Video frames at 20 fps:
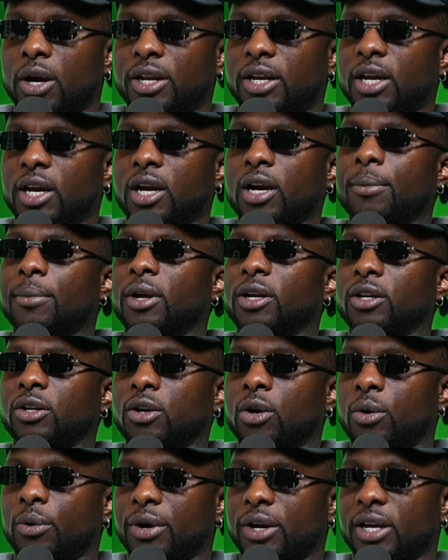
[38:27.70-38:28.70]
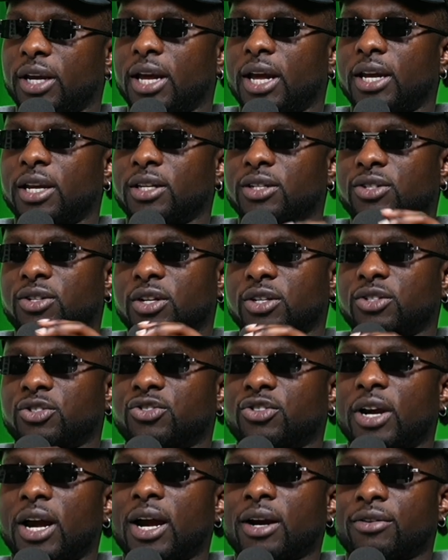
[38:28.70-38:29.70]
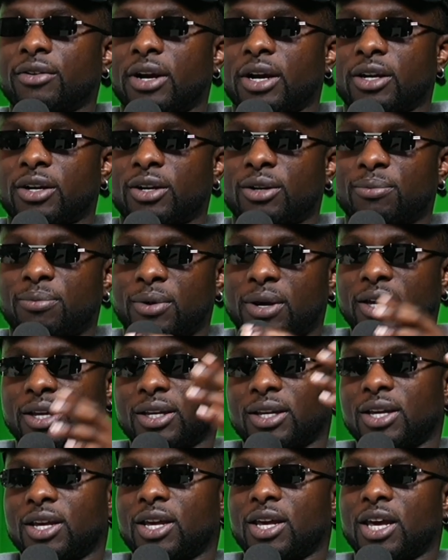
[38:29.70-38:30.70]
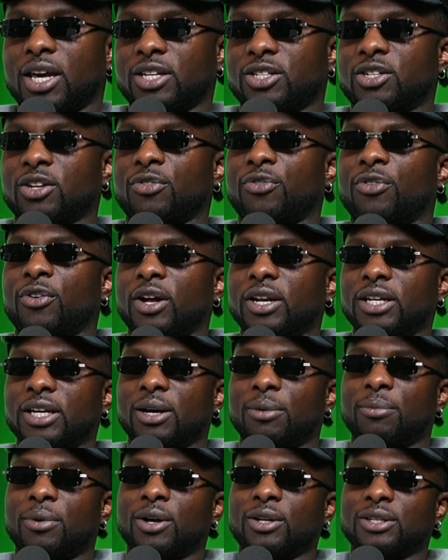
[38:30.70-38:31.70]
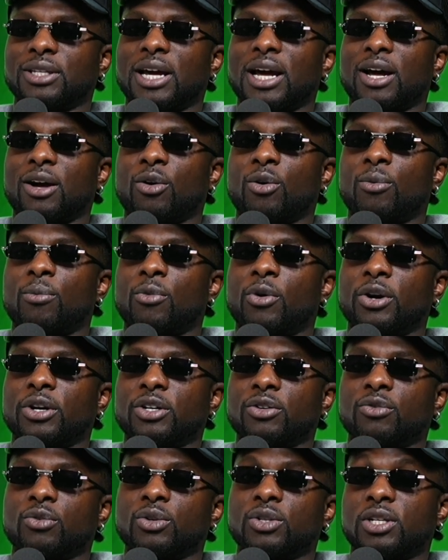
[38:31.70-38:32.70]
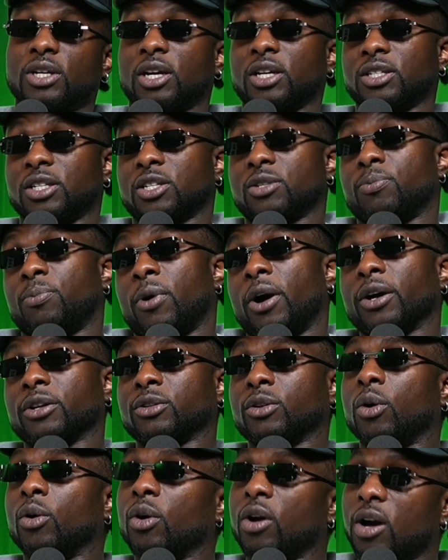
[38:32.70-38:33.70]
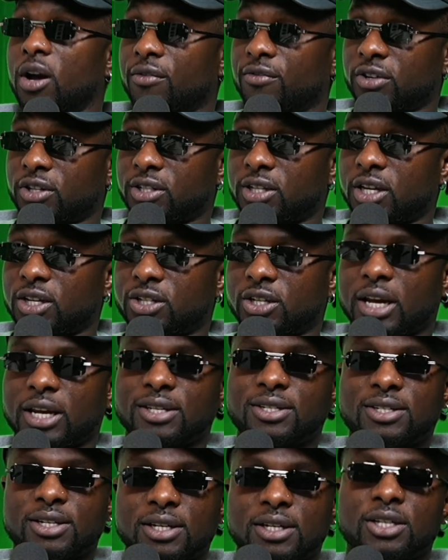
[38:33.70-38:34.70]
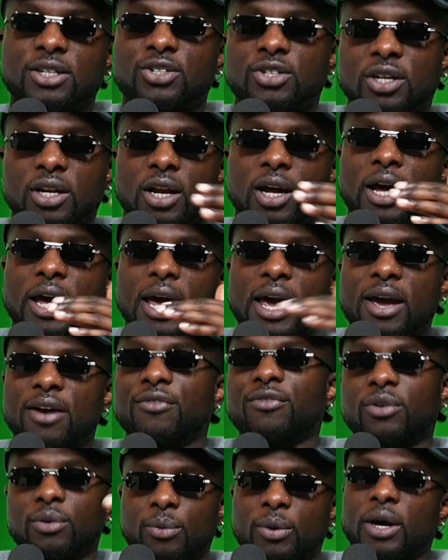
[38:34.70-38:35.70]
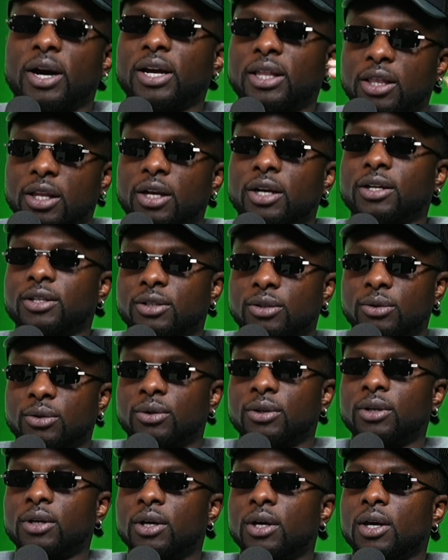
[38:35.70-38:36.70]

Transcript: No, it didn't come out of nowhere. He had his track record, but it's just funny about that whole morning routine, because it sparked the whole conversation. I've seen the shit everywhere I look, dude.